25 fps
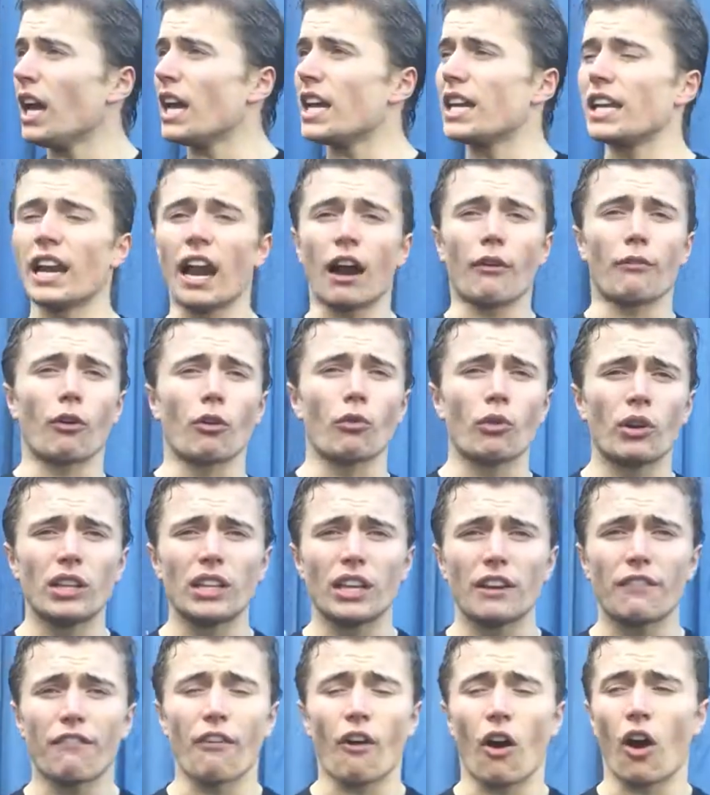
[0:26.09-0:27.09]
you never
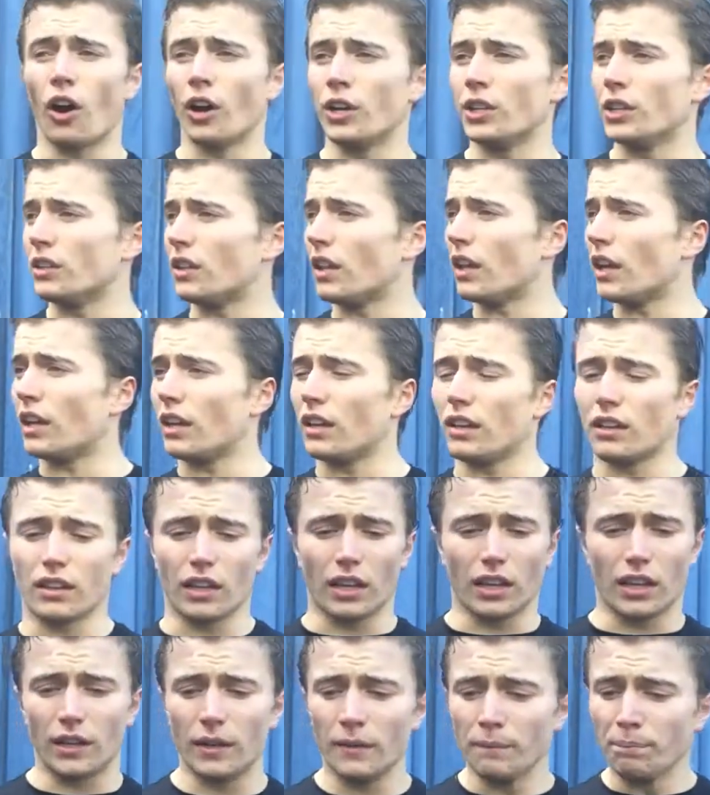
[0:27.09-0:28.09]
really found the,
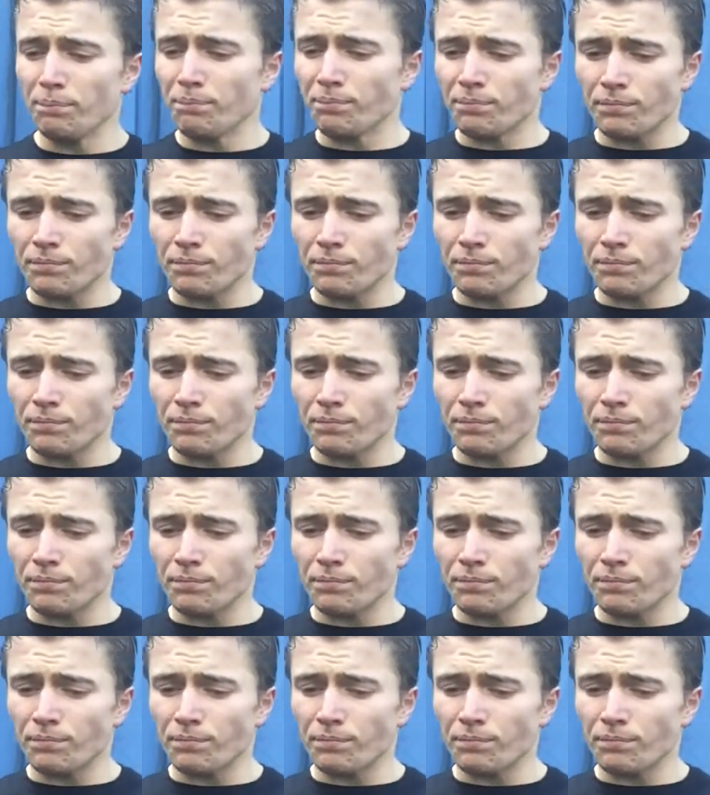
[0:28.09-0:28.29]
the,